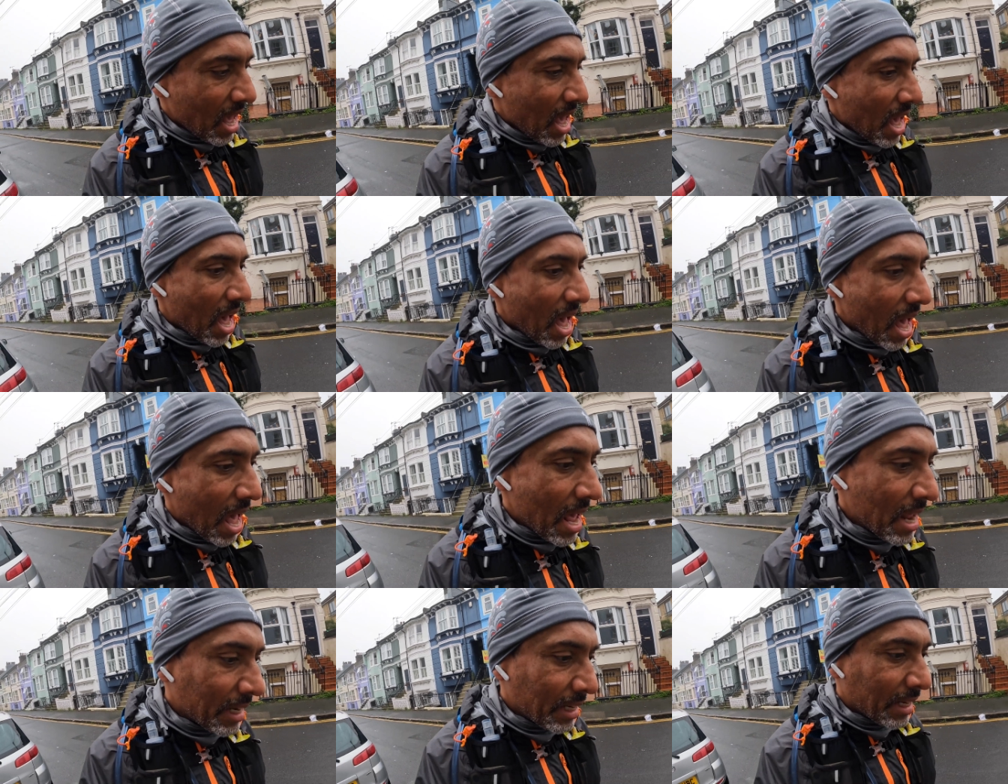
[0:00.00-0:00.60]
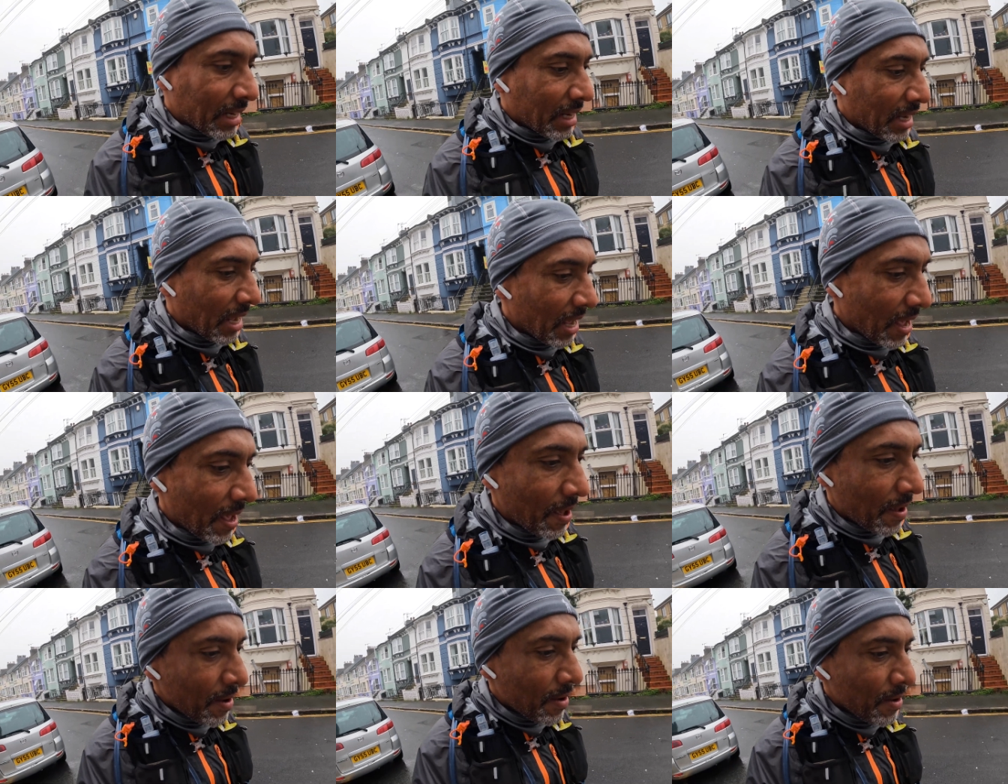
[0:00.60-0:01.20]
and
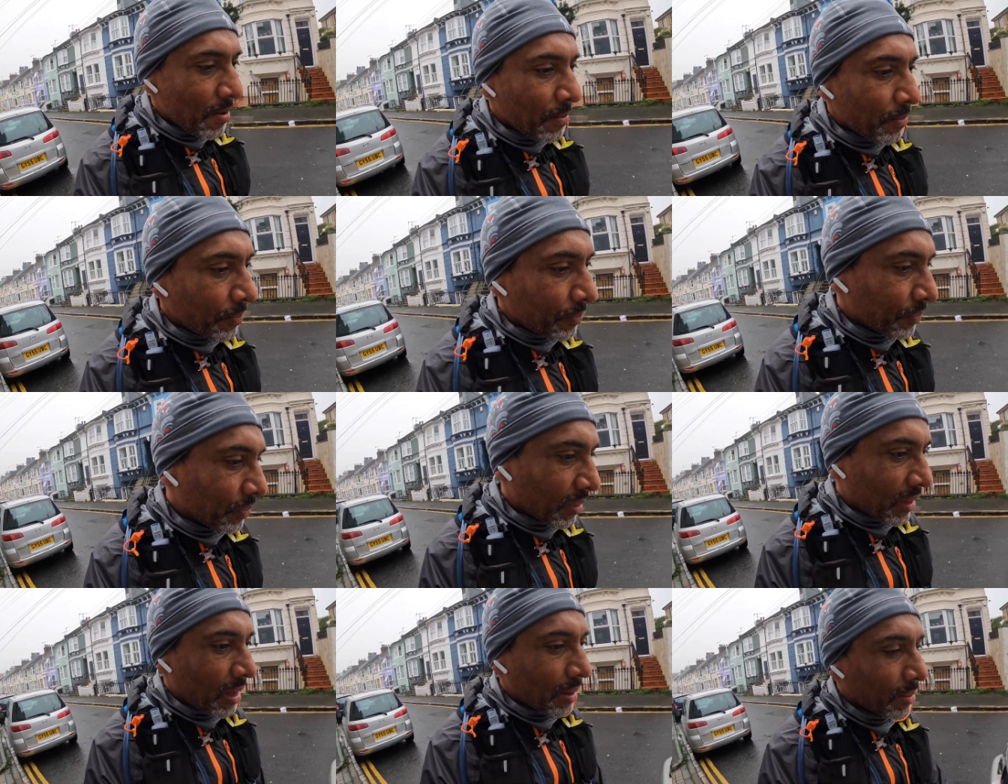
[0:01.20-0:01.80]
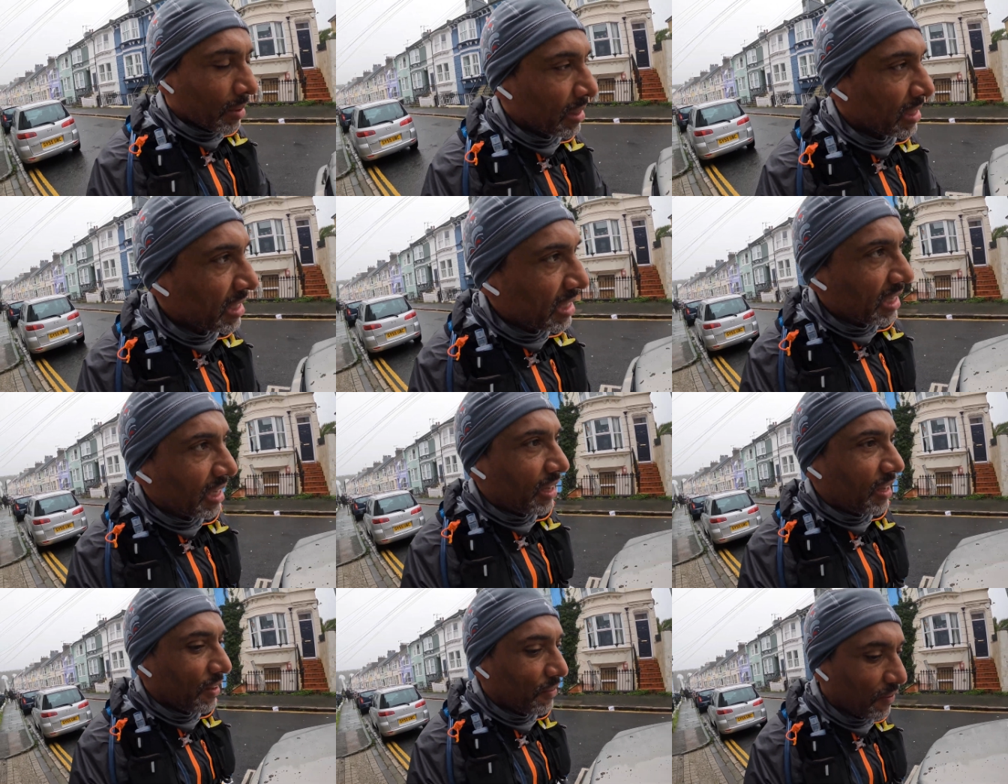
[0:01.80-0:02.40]
I'm going to
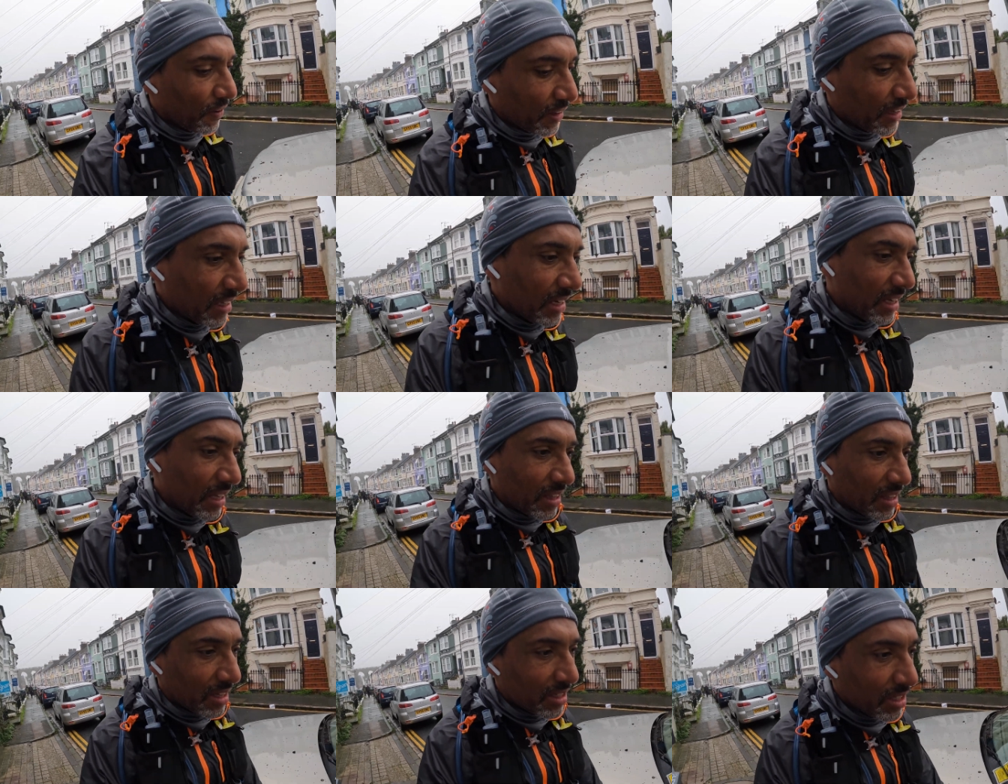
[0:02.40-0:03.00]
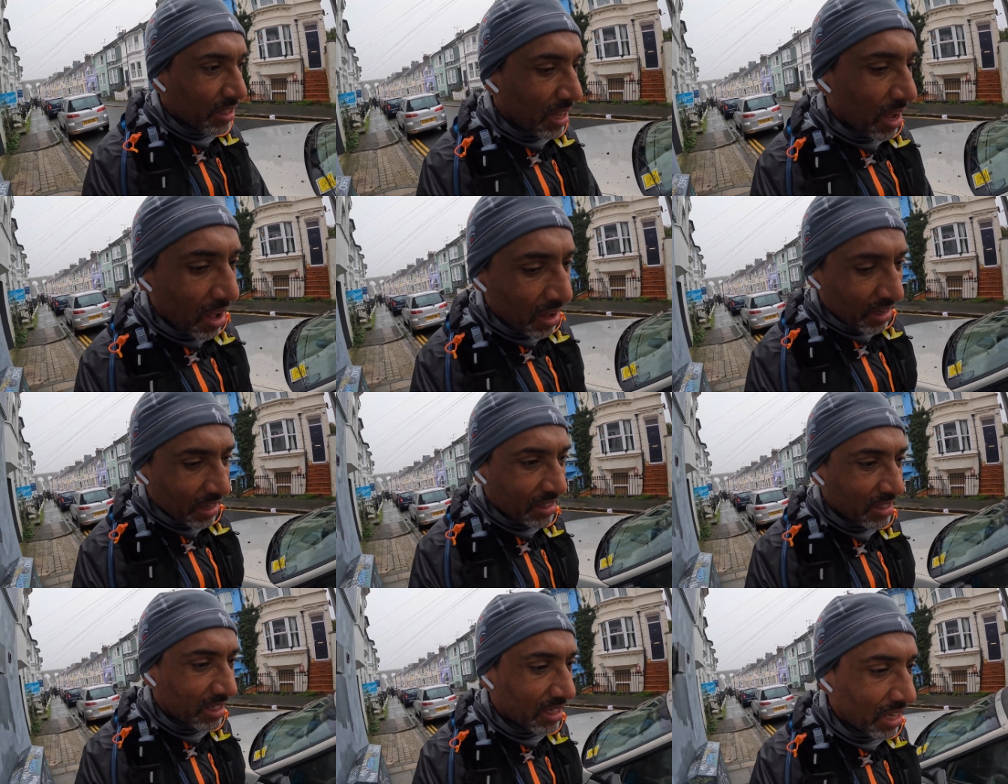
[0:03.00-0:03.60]
see if I can hit those
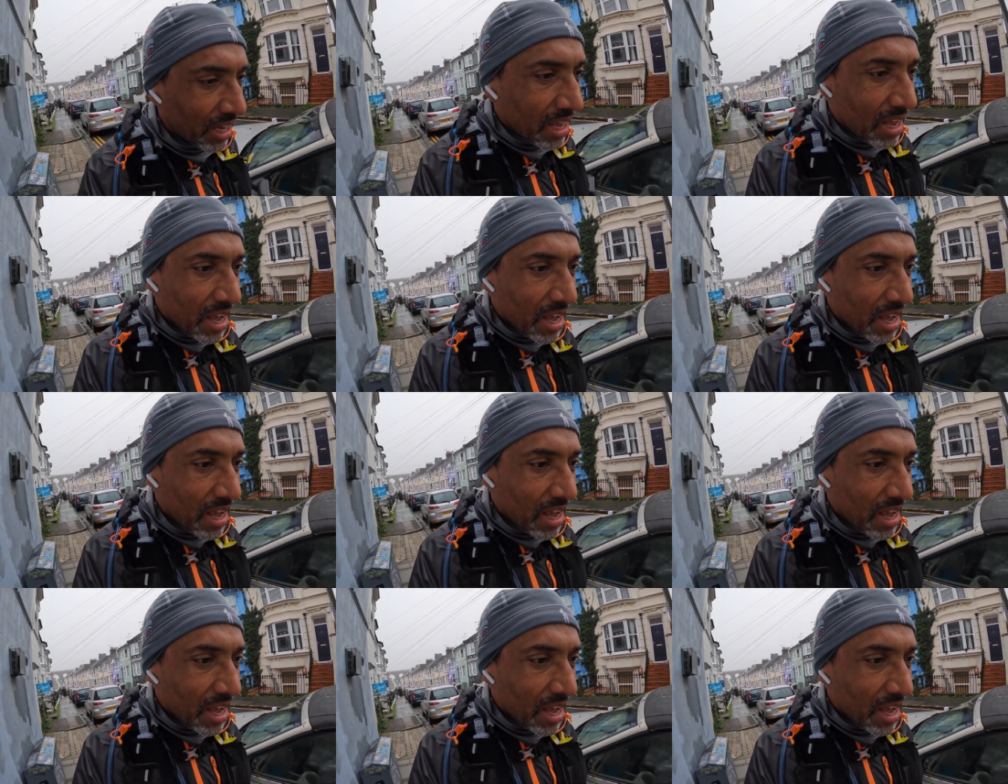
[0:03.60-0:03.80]
targets.